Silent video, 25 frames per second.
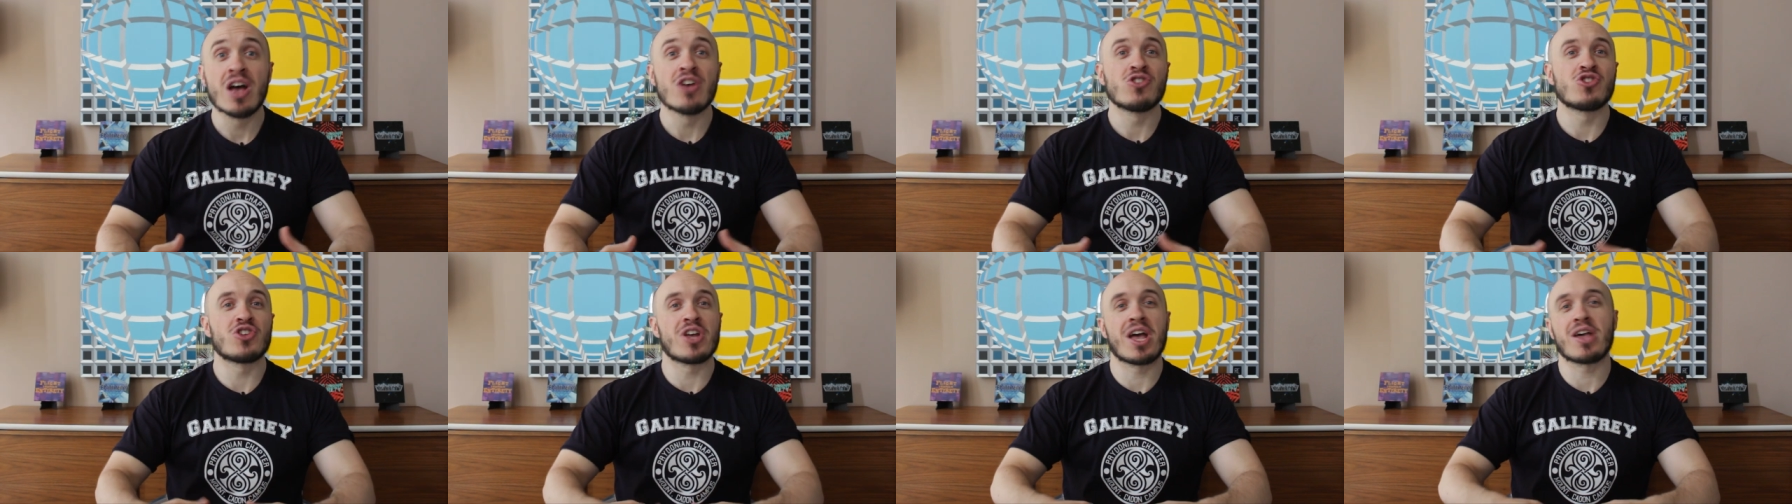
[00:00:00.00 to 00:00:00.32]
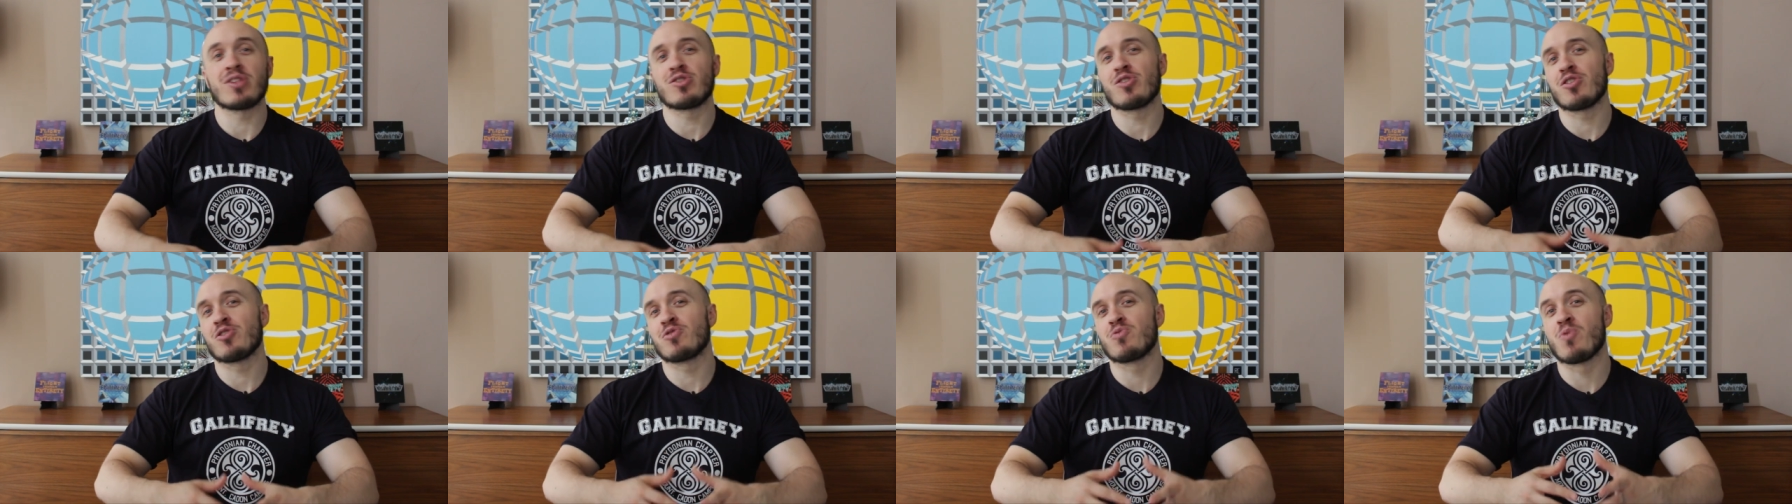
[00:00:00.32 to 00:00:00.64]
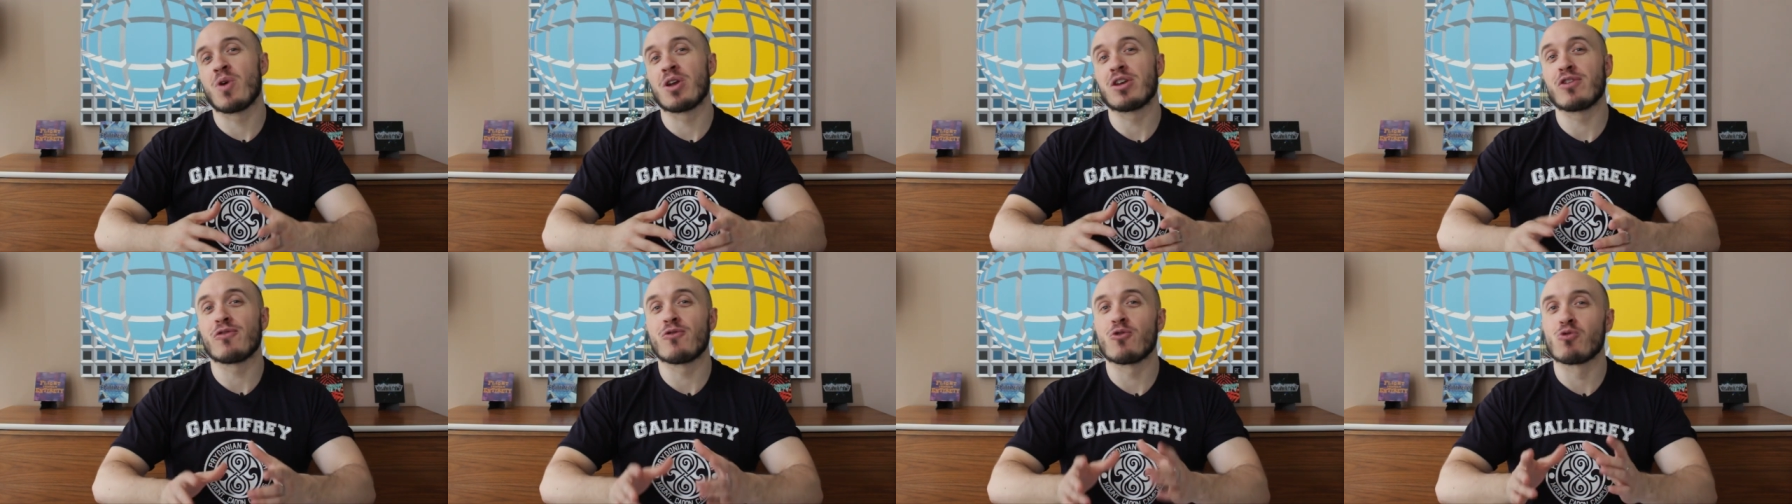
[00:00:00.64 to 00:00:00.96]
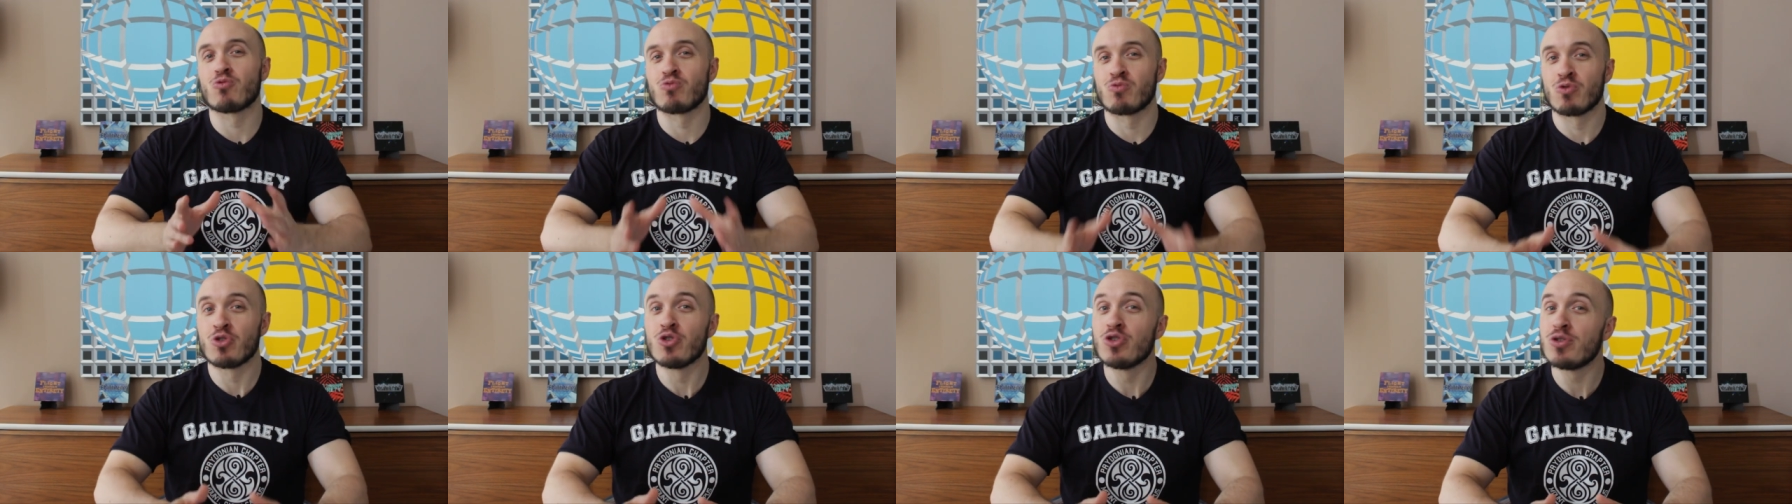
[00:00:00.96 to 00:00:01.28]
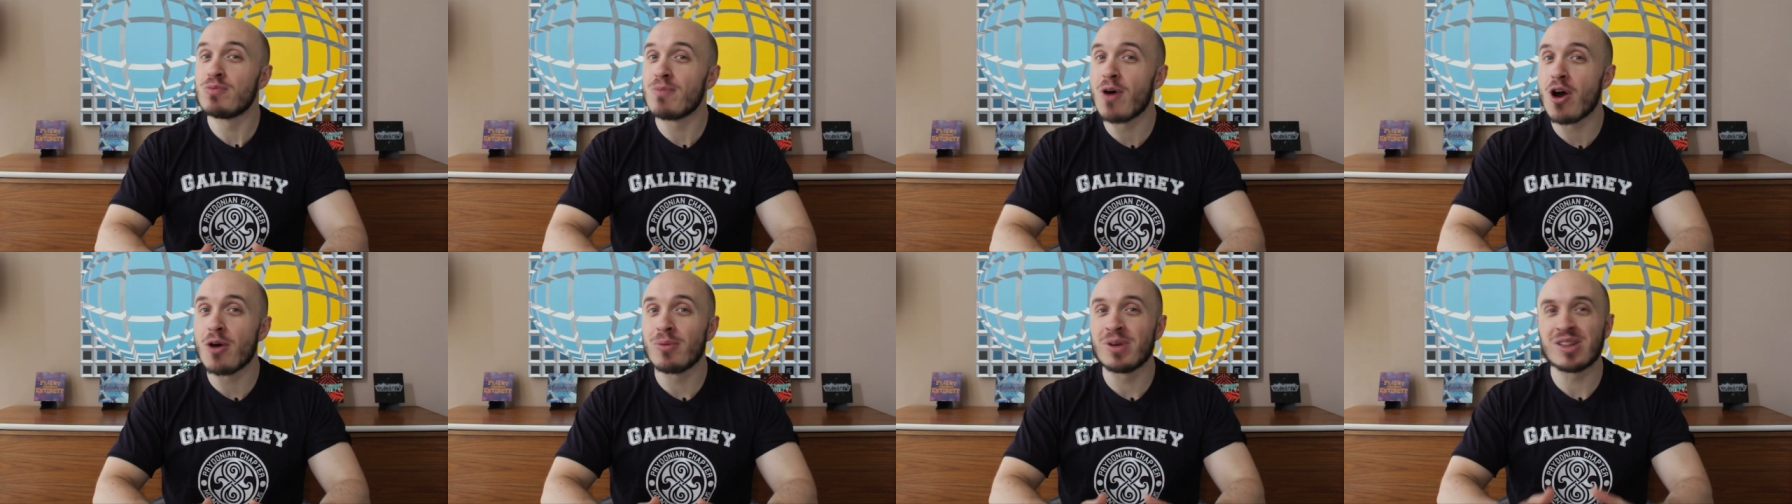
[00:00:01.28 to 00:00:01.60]
She has those wonderful
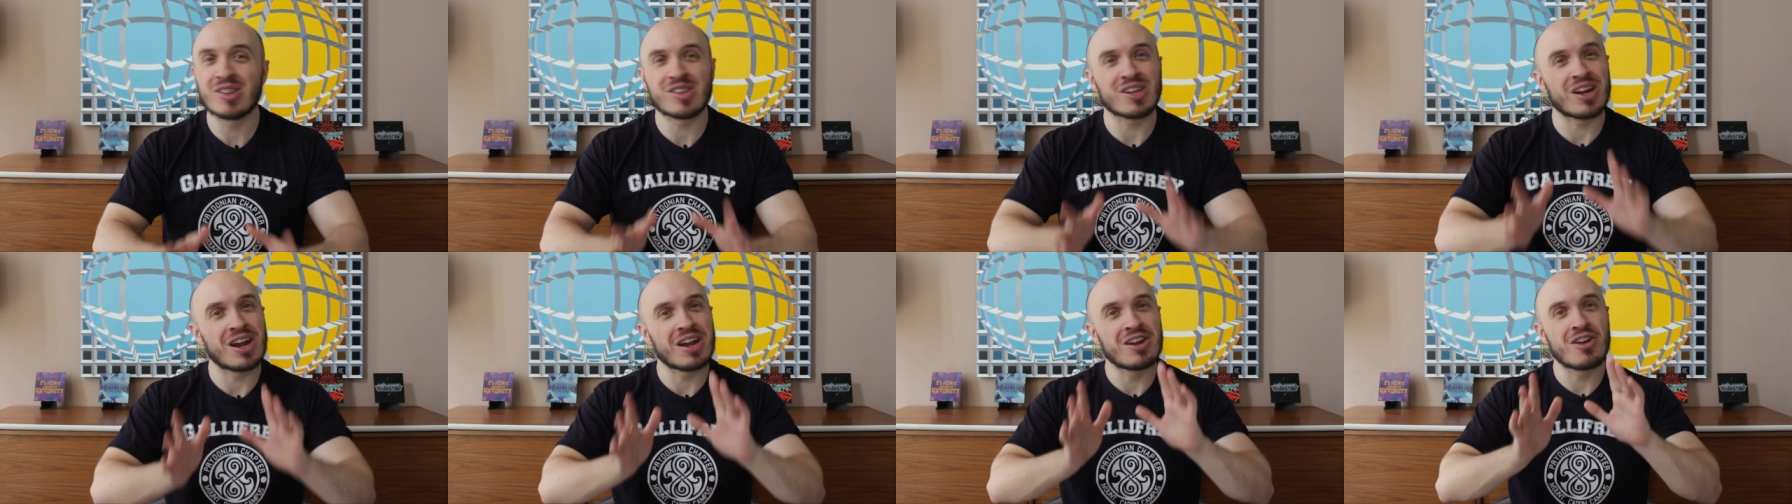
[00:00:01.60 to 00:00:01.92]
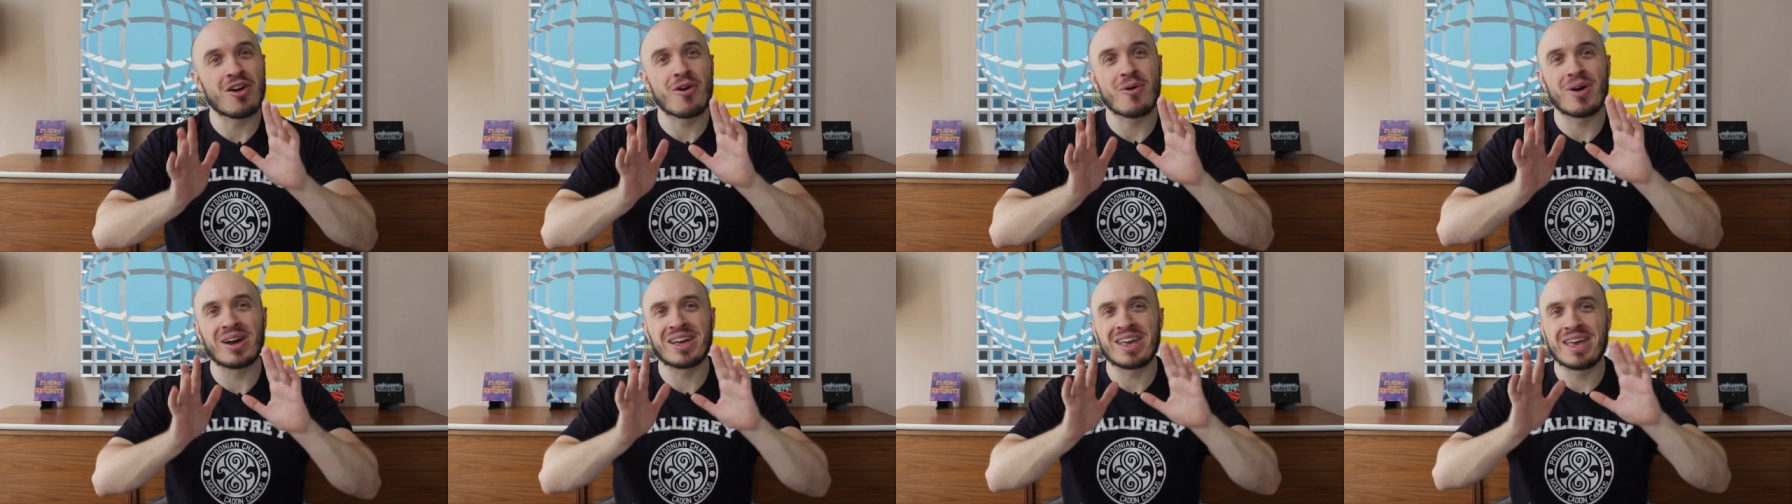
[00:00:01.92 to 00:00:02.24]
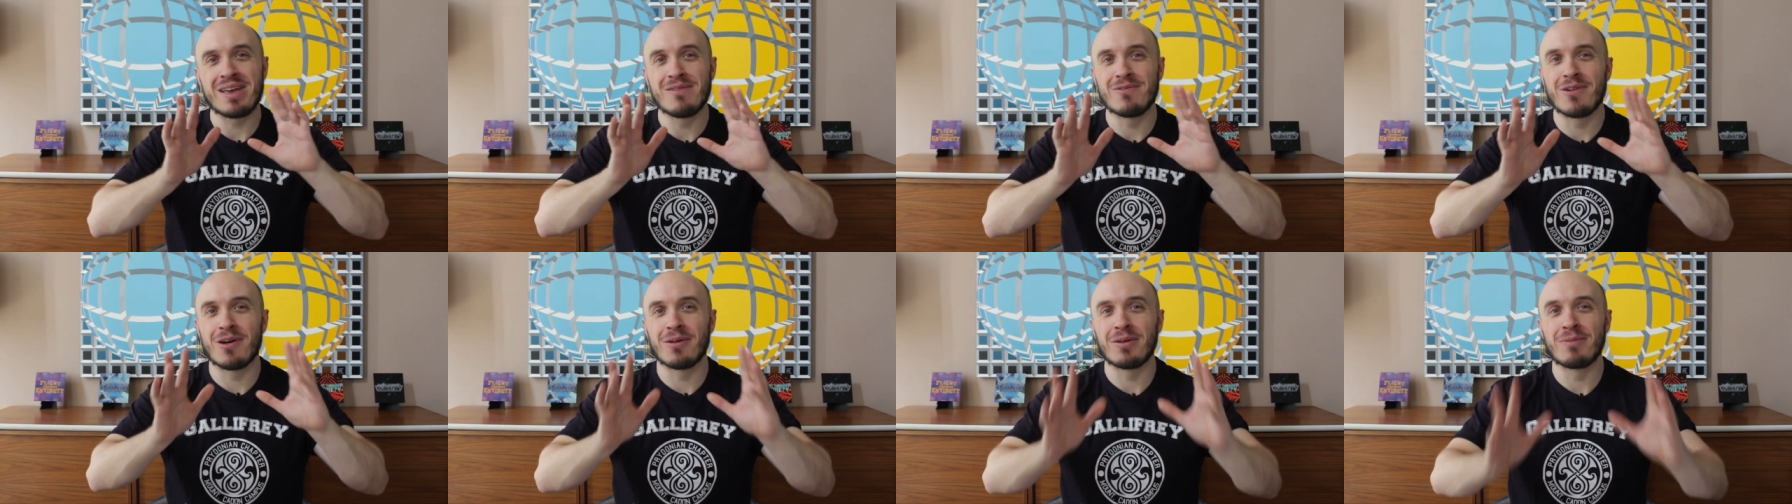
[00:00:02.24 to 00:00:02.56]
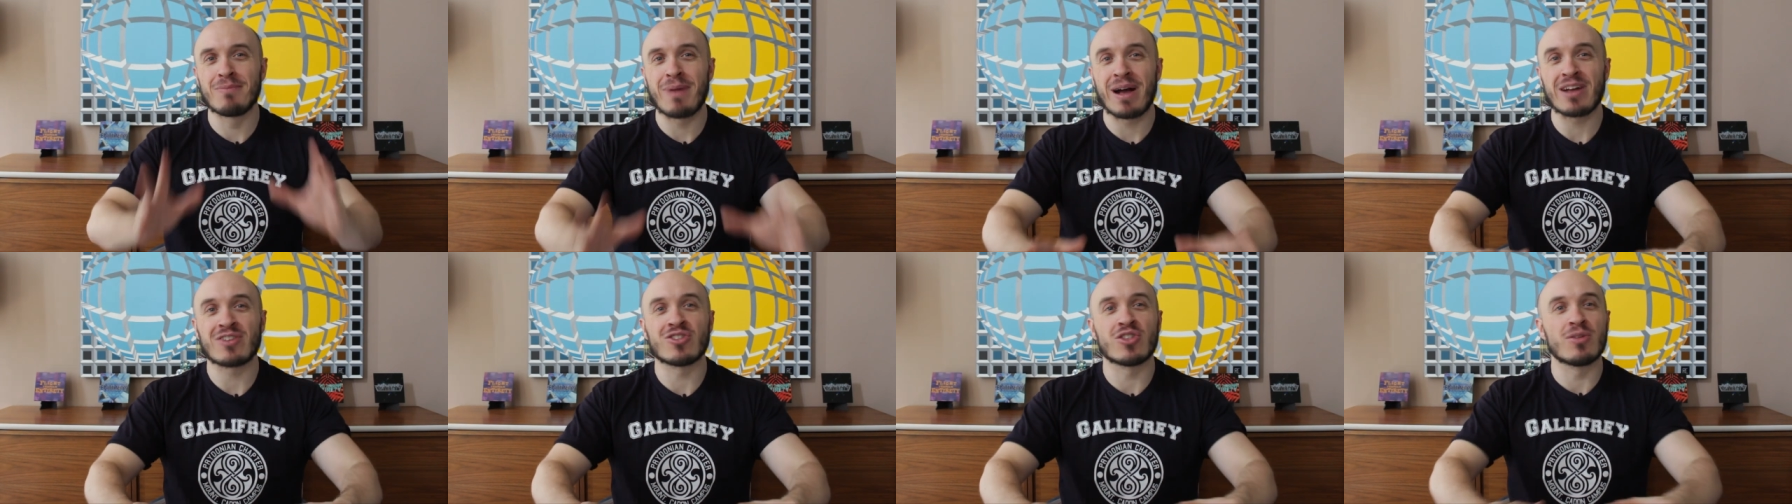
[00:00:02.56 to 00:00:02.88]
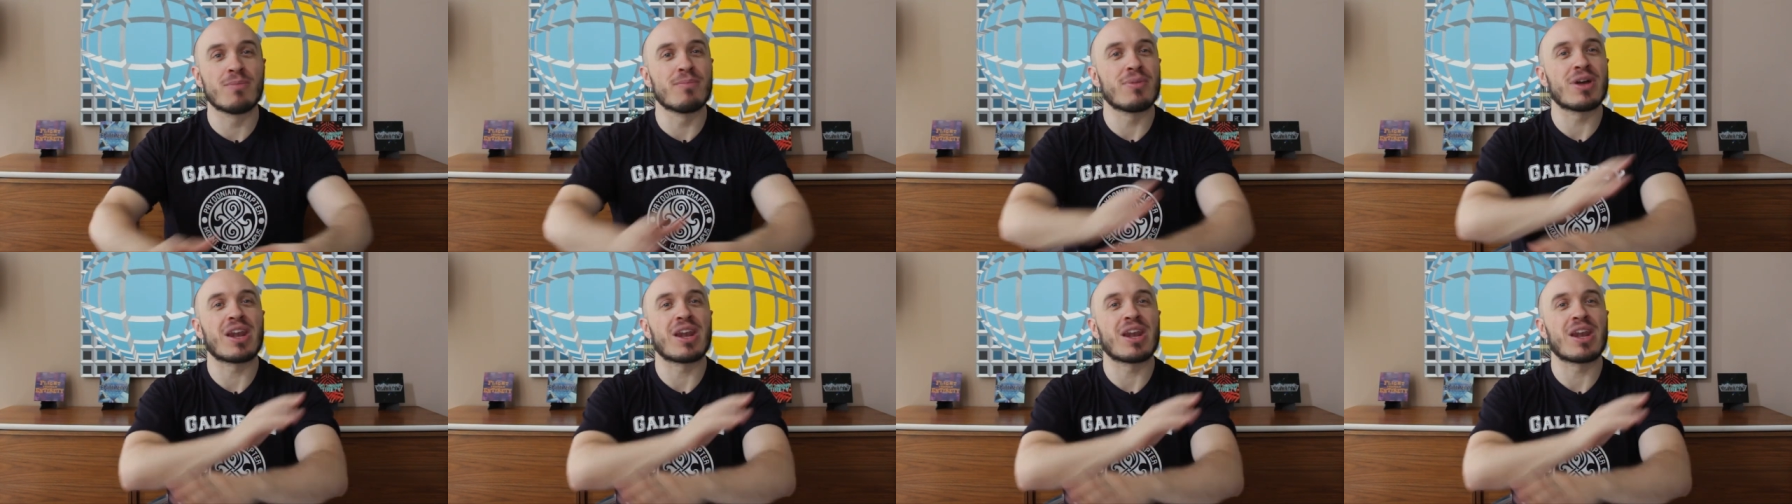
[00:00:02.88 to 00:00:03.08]
rude moments, and I know I keep going back to them,